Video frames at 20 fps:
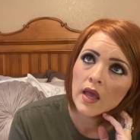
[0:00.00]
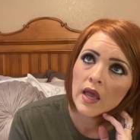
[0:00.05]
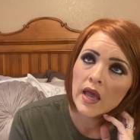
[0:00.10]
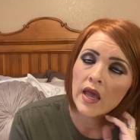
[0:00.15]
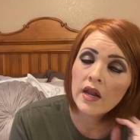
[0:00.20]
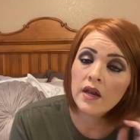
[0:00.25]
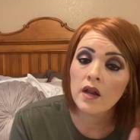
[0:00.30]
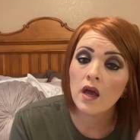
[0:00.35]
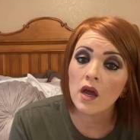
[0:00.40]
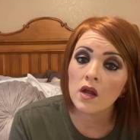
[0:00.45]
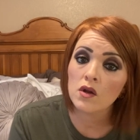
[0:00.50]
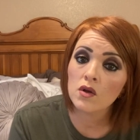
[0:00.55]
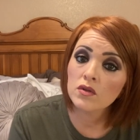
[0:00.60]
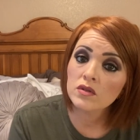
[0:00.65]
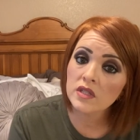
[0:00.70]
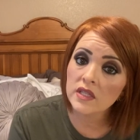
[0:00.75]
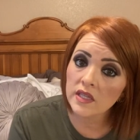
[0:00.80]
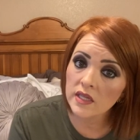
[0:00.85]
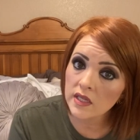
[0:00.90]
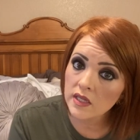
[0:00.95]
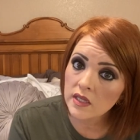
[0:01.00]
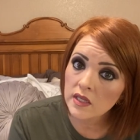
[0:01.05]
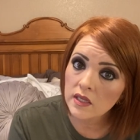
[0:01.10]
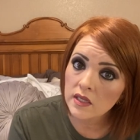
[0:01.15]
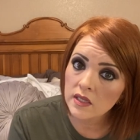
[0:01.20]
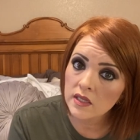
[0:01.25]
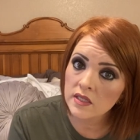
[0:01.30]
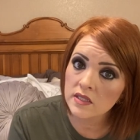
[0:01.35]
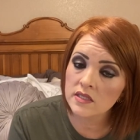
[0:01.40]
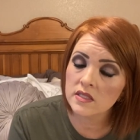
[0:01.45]
And not
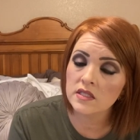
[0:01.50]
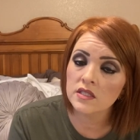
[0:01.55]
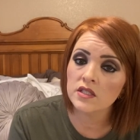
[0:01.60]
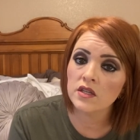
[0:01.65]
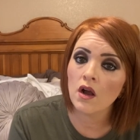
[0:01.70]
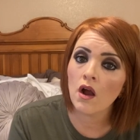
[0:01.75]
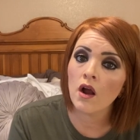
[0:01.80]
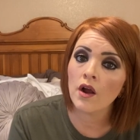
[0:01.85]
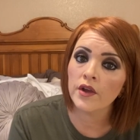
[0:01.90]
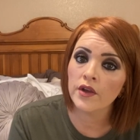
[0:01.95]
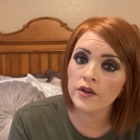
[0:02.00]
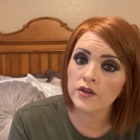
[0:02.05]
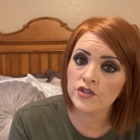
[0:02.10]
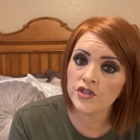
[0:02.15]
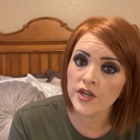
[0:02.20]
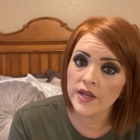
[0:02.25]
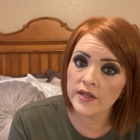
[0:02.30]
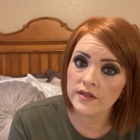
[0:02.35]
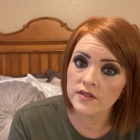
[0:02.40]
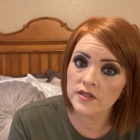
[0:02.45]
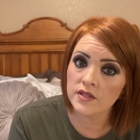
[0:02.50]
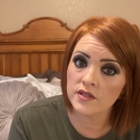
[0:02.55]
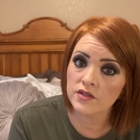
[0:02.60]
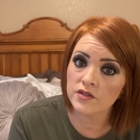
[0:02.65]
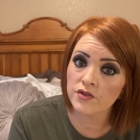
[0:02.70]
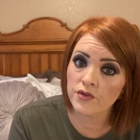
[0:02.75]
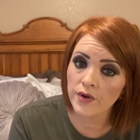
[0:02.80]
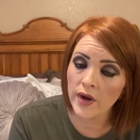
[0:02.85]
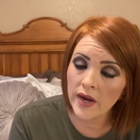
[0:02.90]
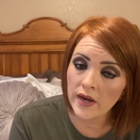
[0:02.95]
only are your chances
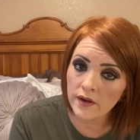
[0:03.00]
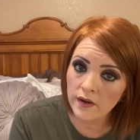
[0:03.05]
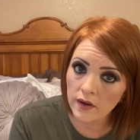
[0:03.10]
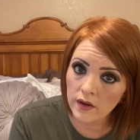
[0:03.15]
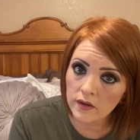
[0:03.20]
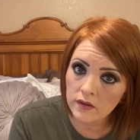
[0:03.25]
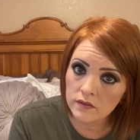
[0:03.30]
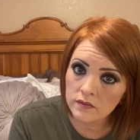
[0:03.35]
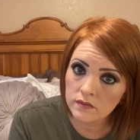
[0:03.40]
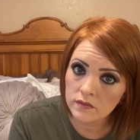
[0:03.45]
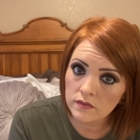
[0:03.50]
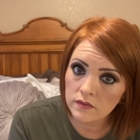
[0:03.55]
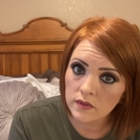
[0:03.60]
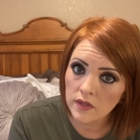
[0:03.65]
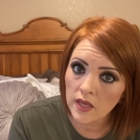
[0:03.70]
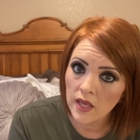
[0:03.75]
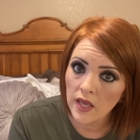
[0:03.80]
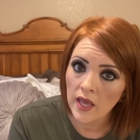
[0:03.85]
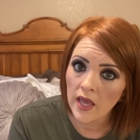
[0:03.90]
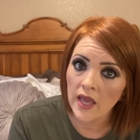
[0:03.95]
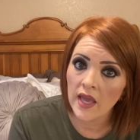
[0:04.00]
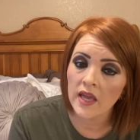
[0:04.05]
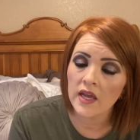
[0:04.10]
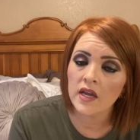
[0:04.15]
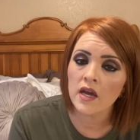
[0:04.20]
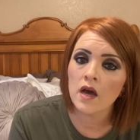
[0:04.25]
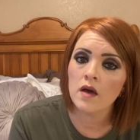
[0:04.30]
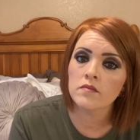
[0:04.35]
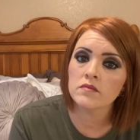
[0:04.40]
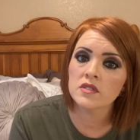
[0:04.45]
greater, it
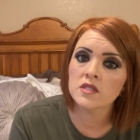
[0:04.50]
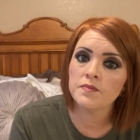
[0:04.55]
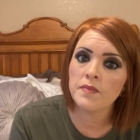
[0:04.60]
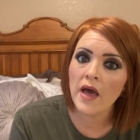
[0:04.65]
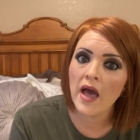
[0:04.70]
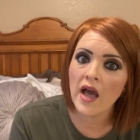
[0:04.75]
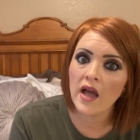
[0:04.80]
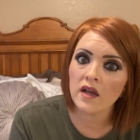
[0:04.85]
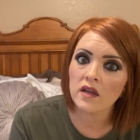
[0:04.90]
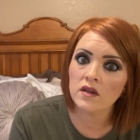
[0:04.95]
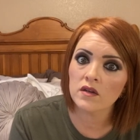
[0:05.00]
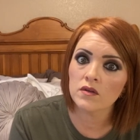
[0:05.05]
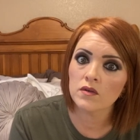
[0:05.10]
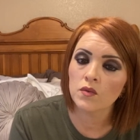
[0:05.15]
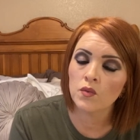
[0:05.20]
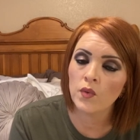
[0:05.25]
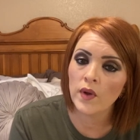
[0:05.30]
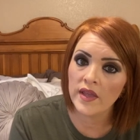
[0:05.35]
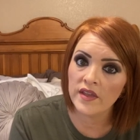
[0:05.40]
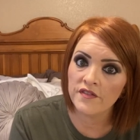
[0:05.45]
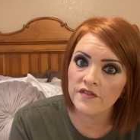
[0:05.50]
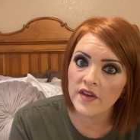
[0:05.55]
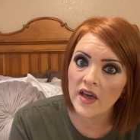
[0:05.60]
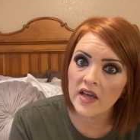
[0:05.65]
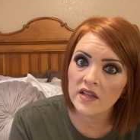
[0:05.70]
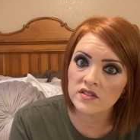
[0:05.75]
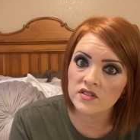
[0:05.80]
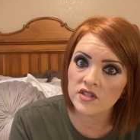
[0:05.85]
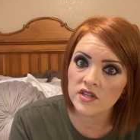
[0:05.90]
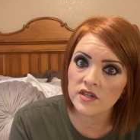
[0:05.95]
comes back way
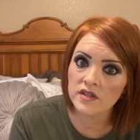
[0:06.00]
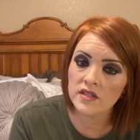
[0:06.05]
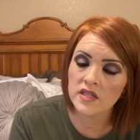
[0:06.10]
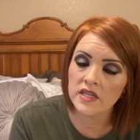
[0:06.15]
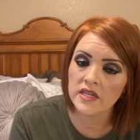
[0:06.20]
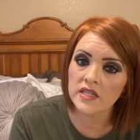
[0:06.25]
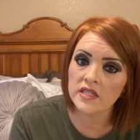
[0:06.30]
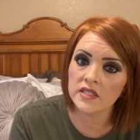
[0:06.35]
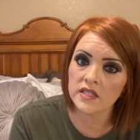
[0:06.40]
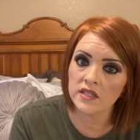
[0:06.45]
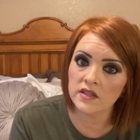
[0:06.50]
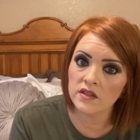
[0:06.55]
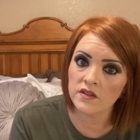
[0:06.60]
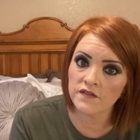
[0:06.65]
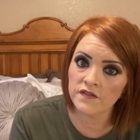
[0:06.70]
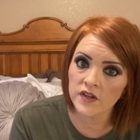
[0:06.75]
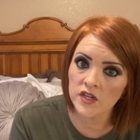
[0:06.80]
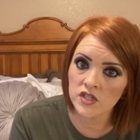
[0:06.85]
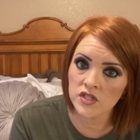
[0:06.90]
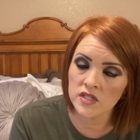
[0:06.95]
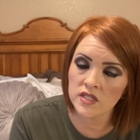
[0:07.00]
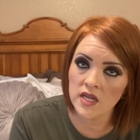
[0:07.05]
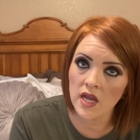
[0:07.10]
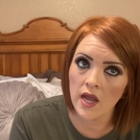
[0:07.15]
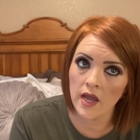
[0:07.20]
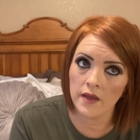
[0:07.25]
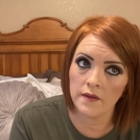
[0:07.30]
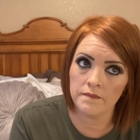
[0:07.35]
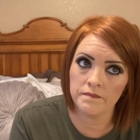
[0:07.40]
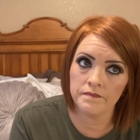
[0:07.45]
faster than it did the first
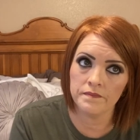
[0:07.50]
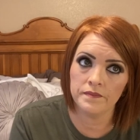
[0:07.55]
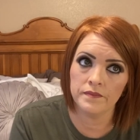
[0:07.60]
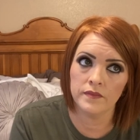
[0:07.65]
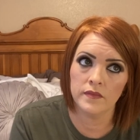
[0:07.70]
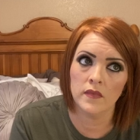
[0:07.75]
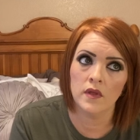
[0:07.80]
time.